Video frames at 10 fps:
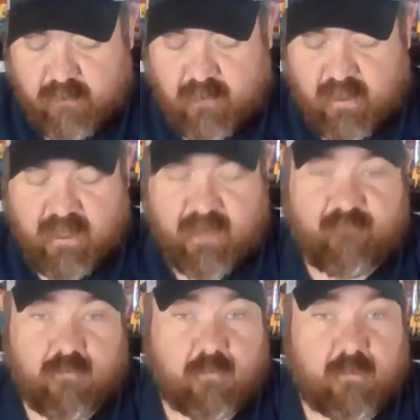live
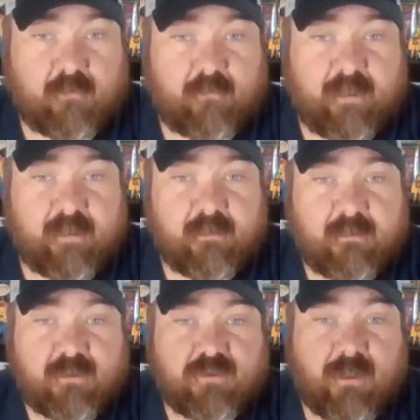or when we
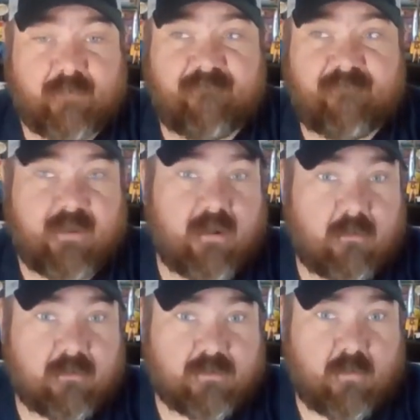drop a
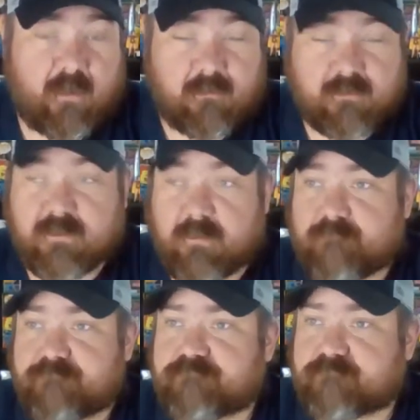video as well. So,
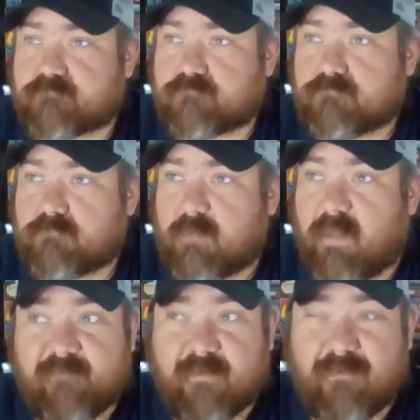
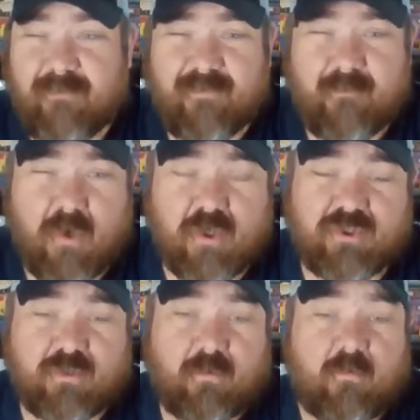And for the month of March,
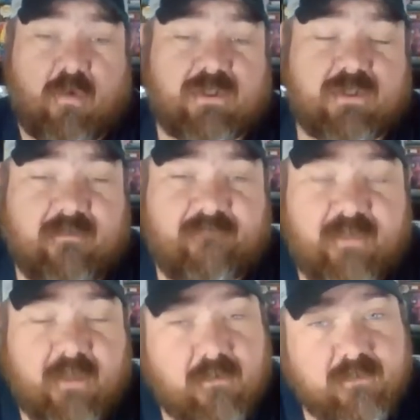you'll want to watch all the
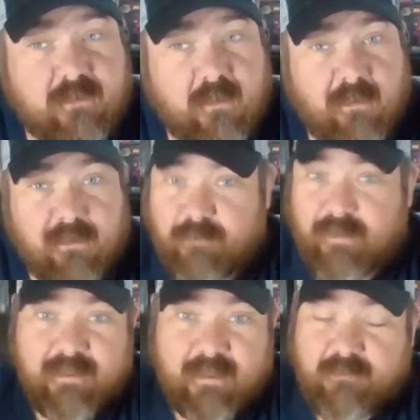videos as
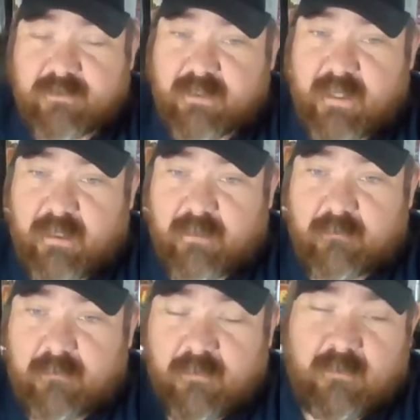many times as you
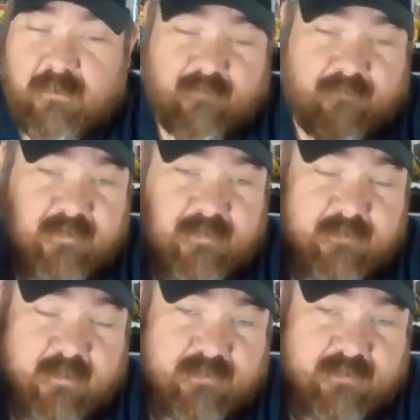can.
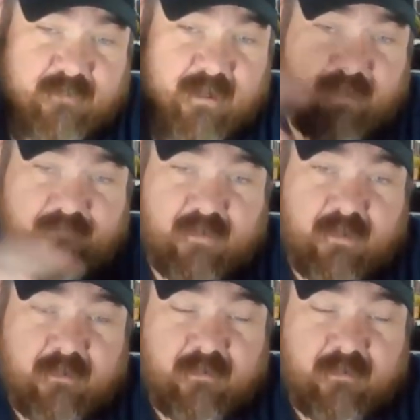Because for every